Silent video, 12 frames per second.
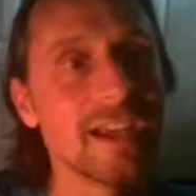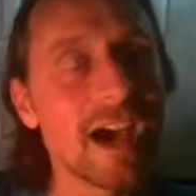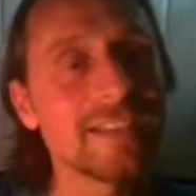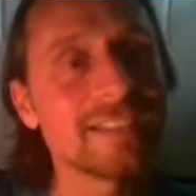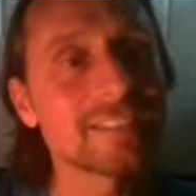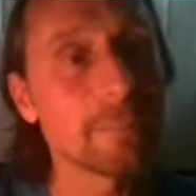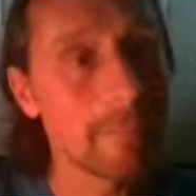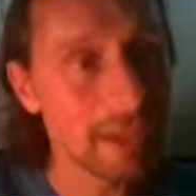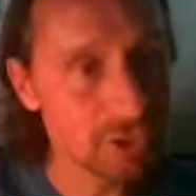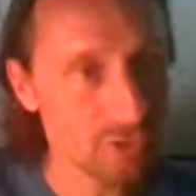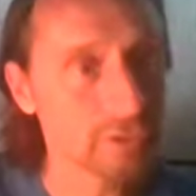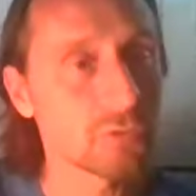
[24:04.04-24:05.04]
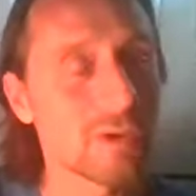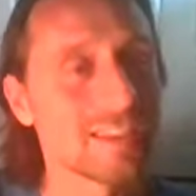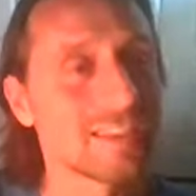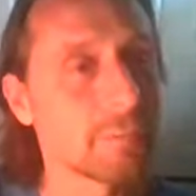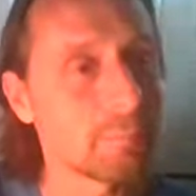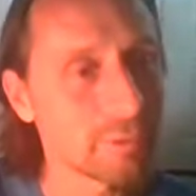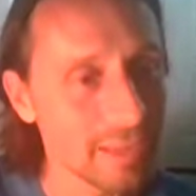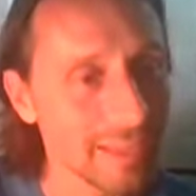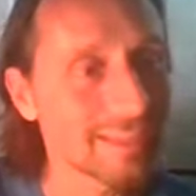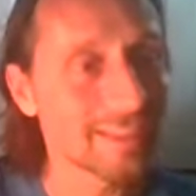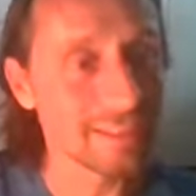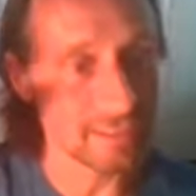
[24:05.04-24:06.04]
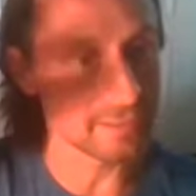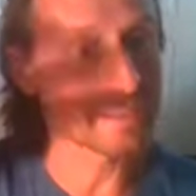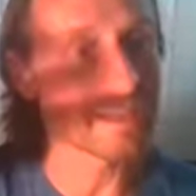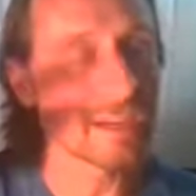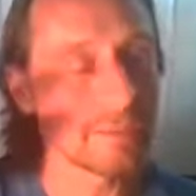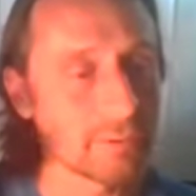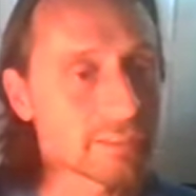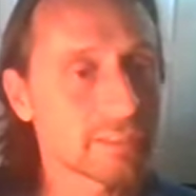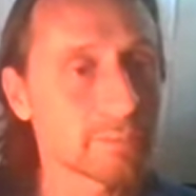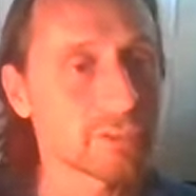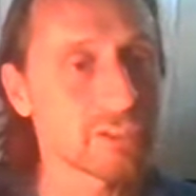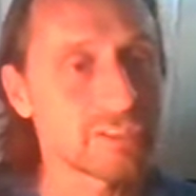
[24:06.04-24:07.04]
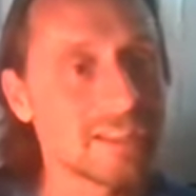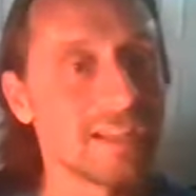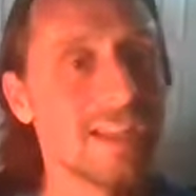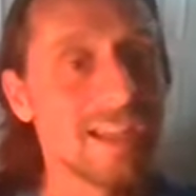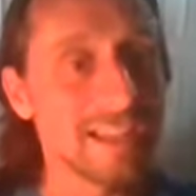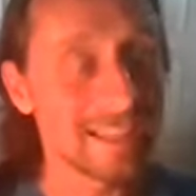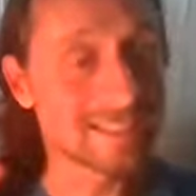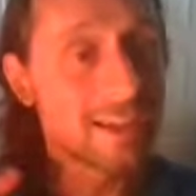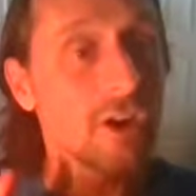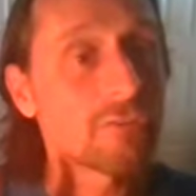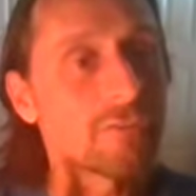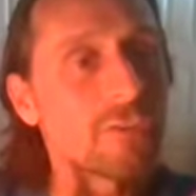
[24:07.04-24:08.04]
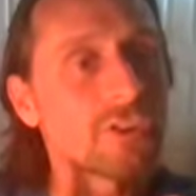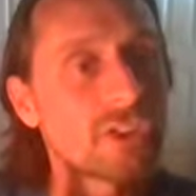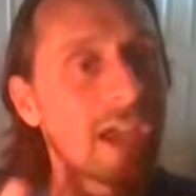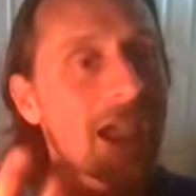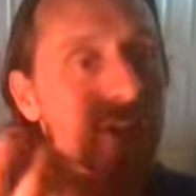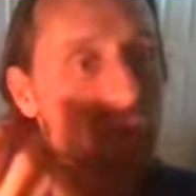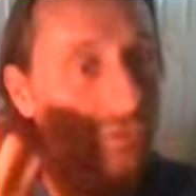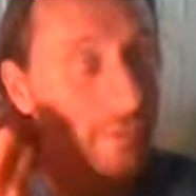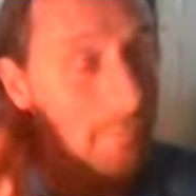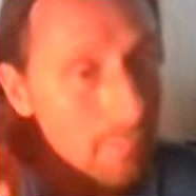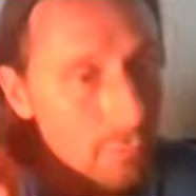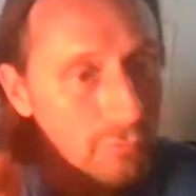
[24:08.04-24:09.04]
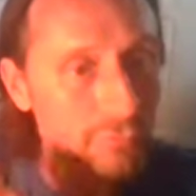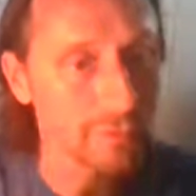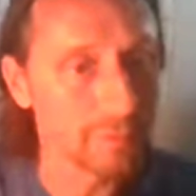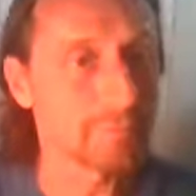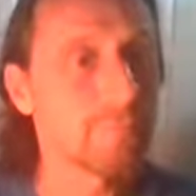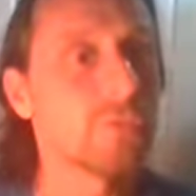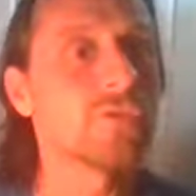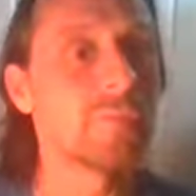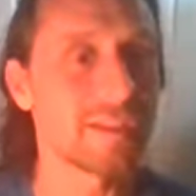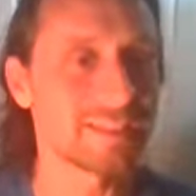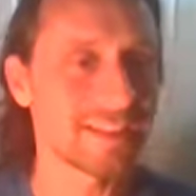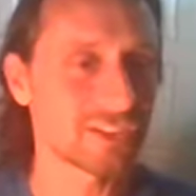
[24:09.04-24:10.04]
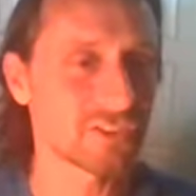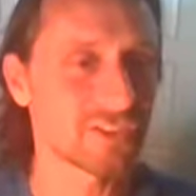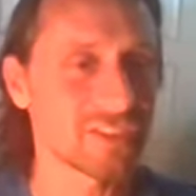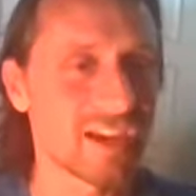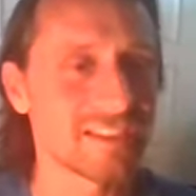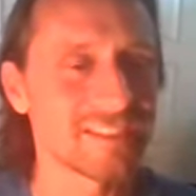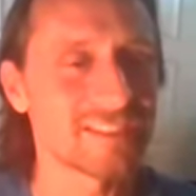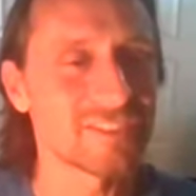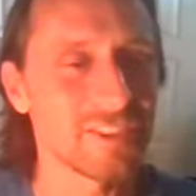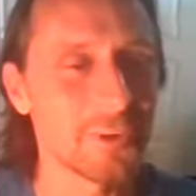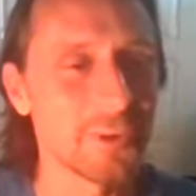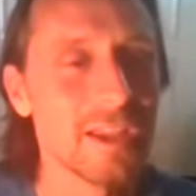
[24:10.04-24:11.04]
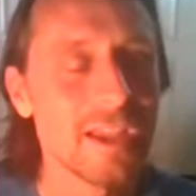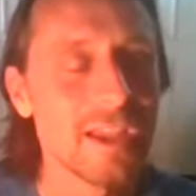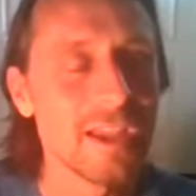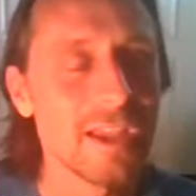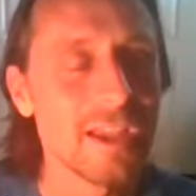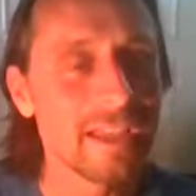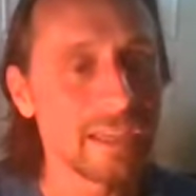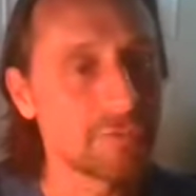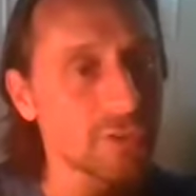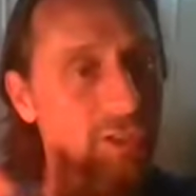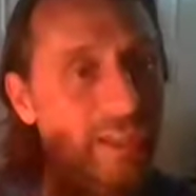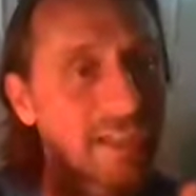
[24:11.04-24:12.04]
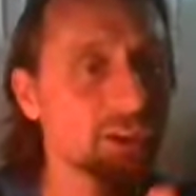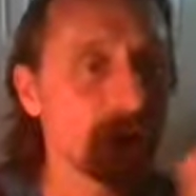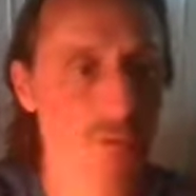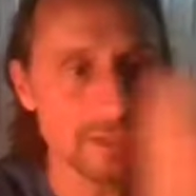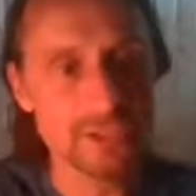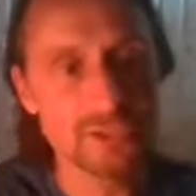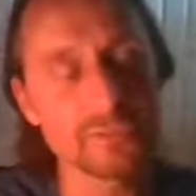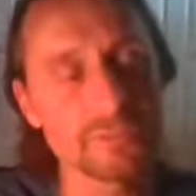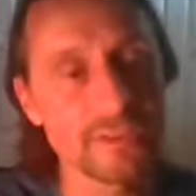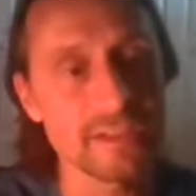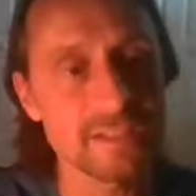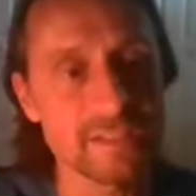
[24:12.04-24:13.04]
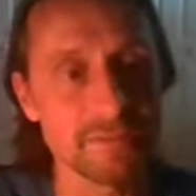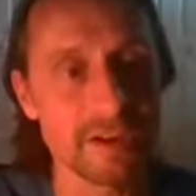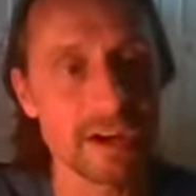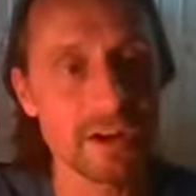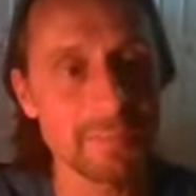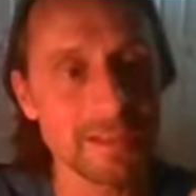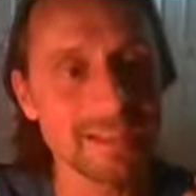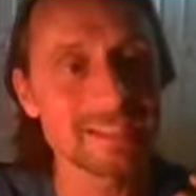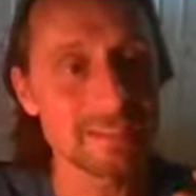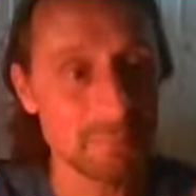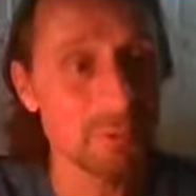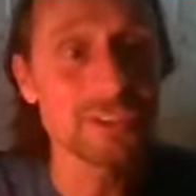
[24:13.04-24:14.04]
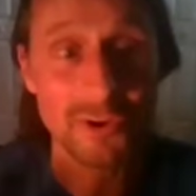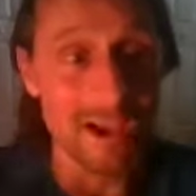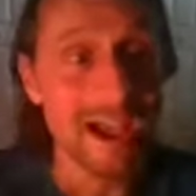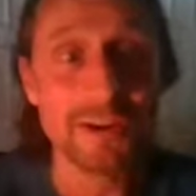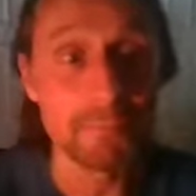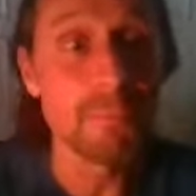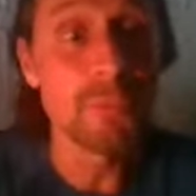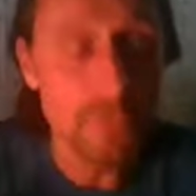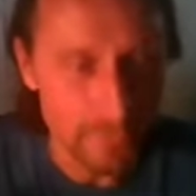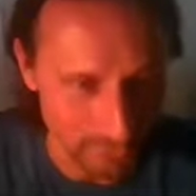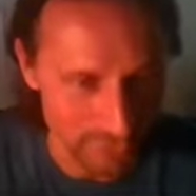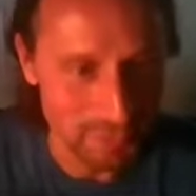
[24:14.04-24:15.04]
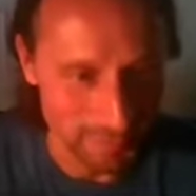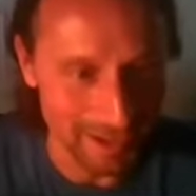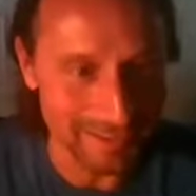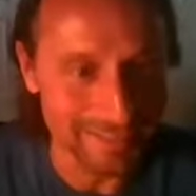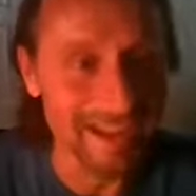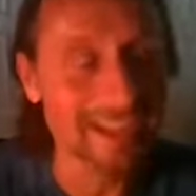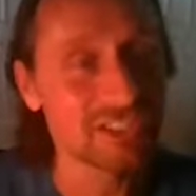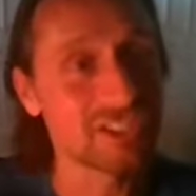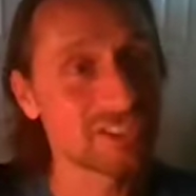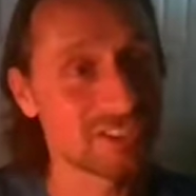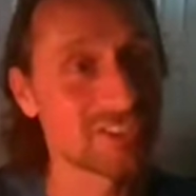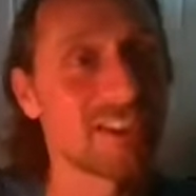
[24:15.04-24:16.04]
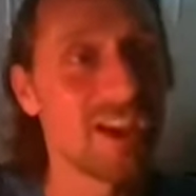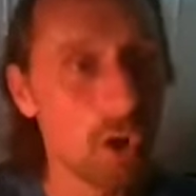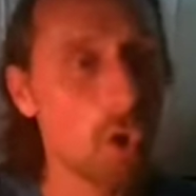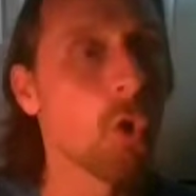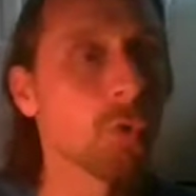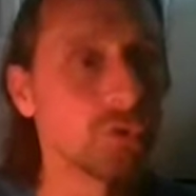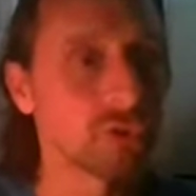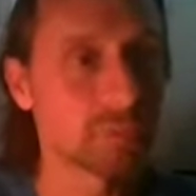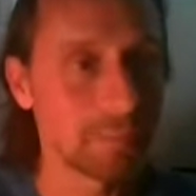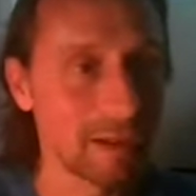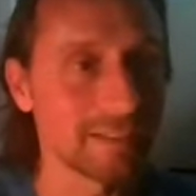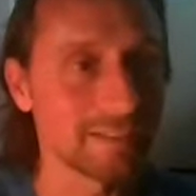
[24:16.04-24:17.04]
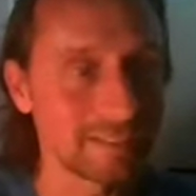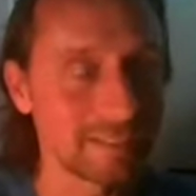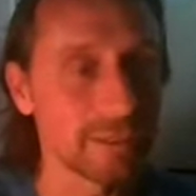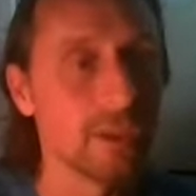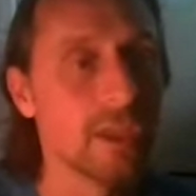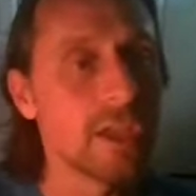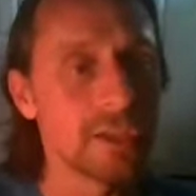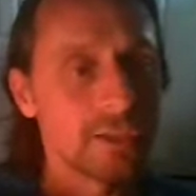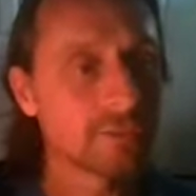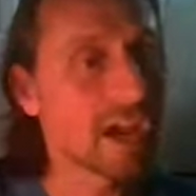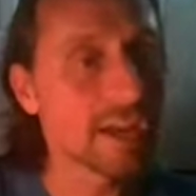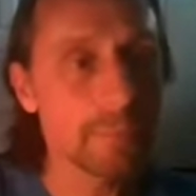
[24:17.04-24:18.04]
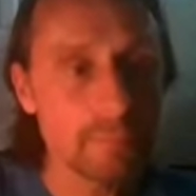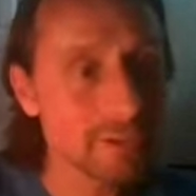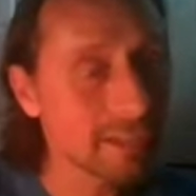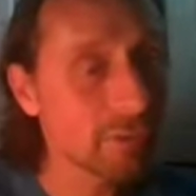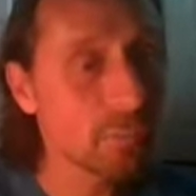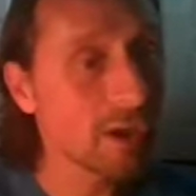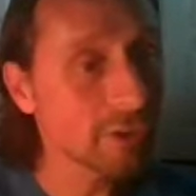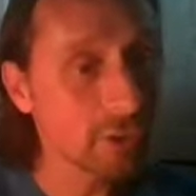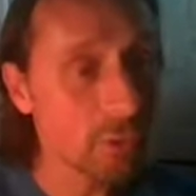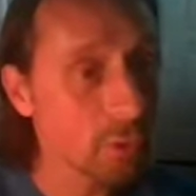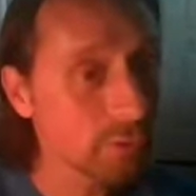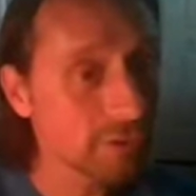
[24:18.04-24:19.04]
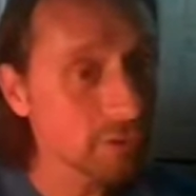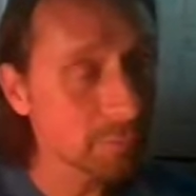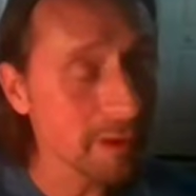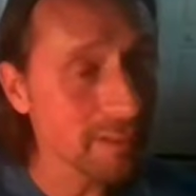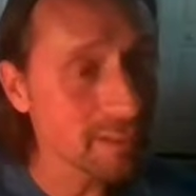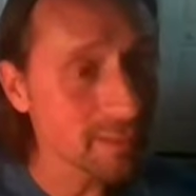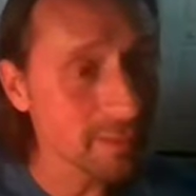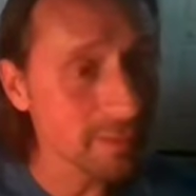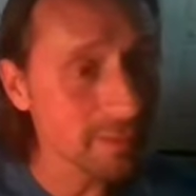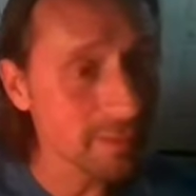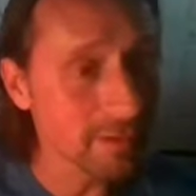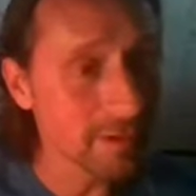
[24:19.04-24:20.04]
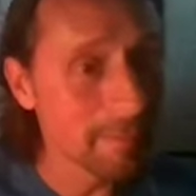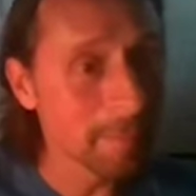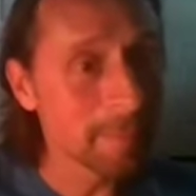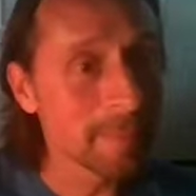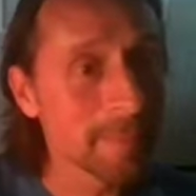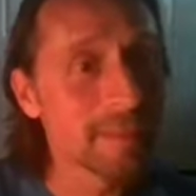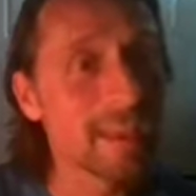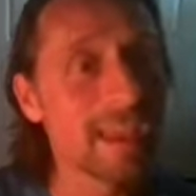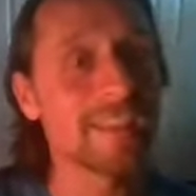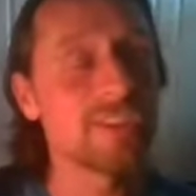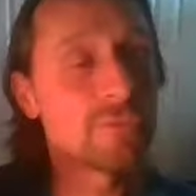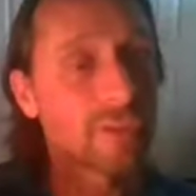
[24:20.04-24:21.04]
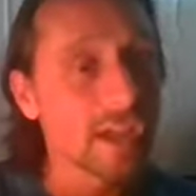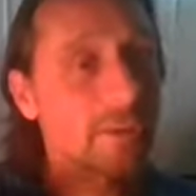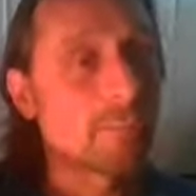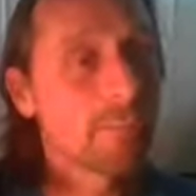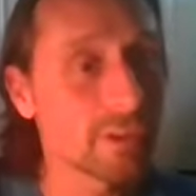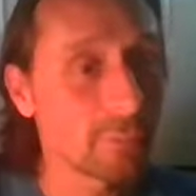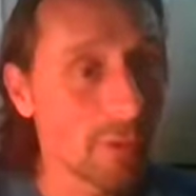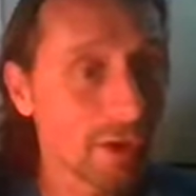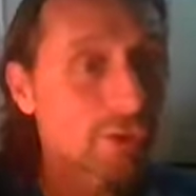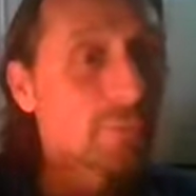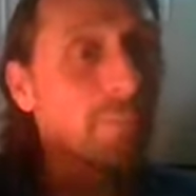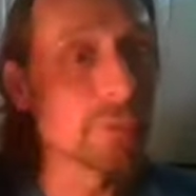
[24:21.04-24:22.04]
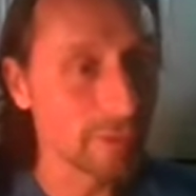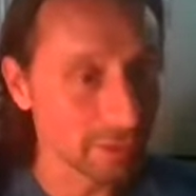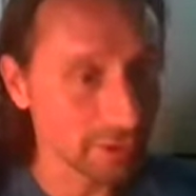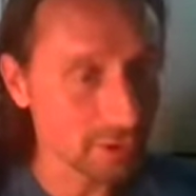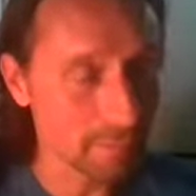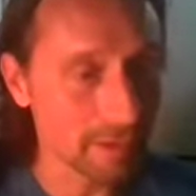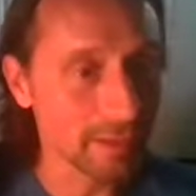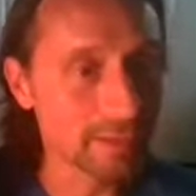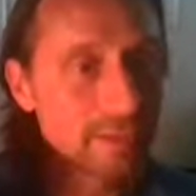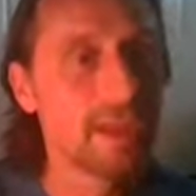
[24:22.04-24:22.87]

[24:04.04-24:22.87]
isometric the way that a plank is, the side plank that we just did. It's our first actually movement exercise. And so if you're going to go into a fitness environment, it's important to know how to move your spine, not just hold your spine still. You've got to breathe while you're holding your spine still, and you've got to breathe while you're moving your spine.